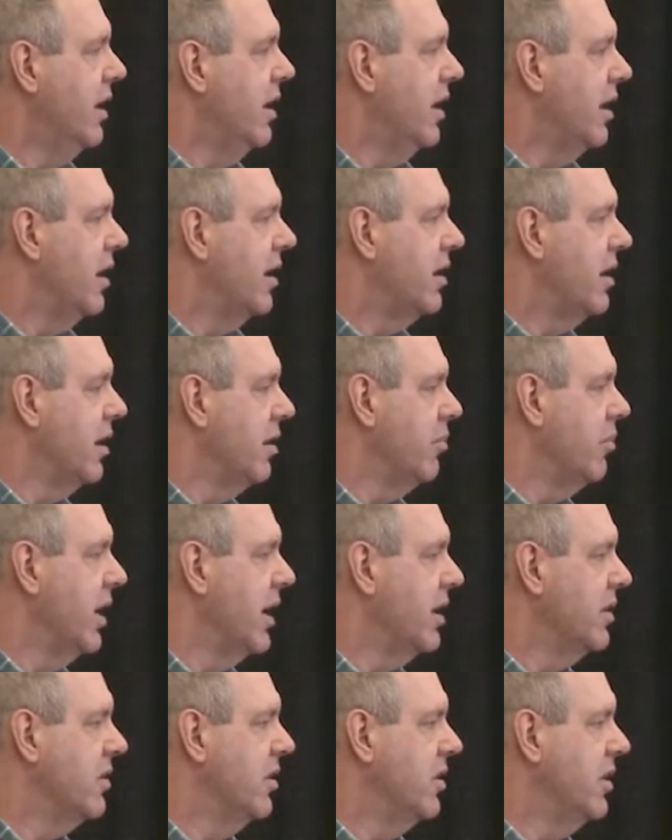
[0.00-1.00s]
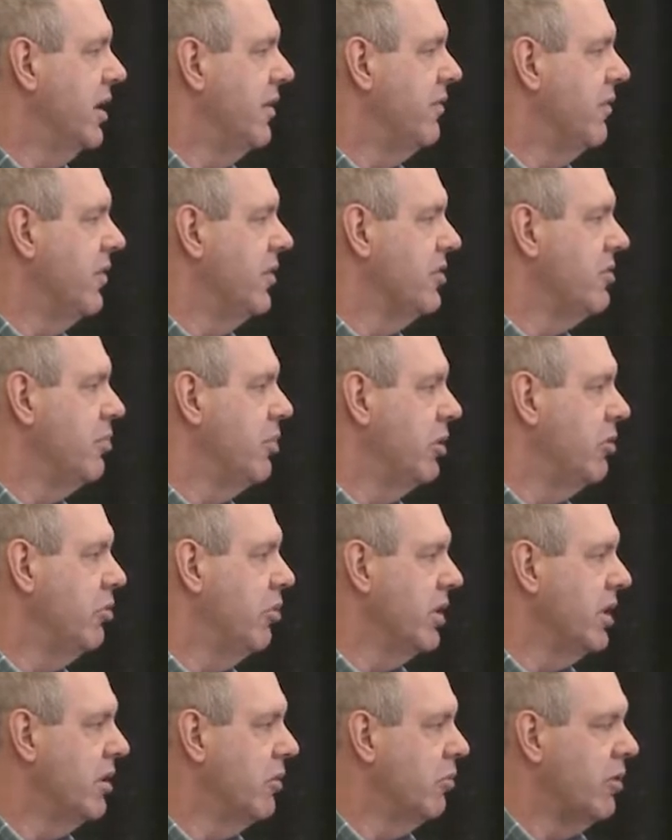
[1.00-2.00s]
uh, can make the difference
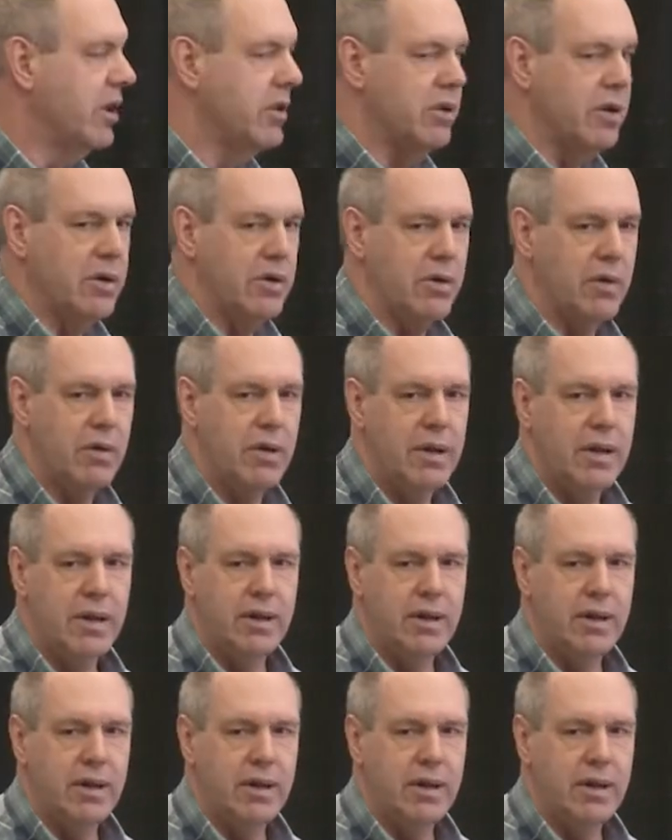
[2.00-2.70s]
between whether